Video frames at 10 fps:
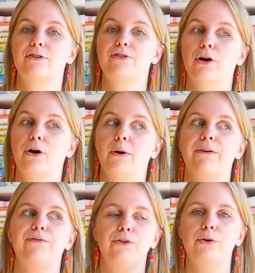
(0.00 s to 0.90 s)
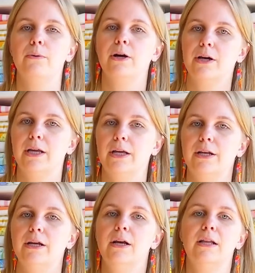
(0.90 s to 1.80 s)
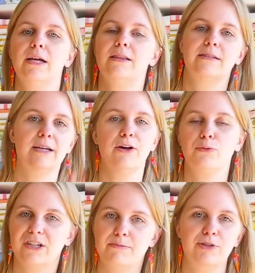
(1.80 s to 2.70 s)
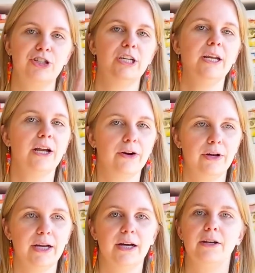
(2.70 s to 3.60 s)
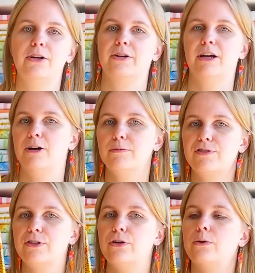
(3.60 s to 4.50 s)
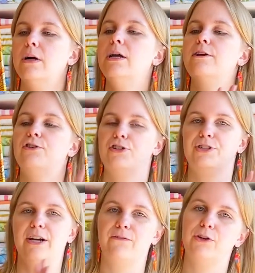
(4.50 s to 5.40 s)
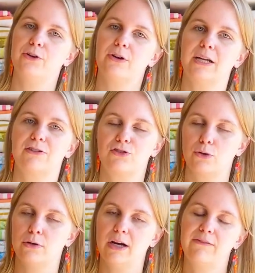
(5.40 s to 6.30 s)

so if you are in like the Southwest Michigan area near Kalamazoo, should definitely go to that store.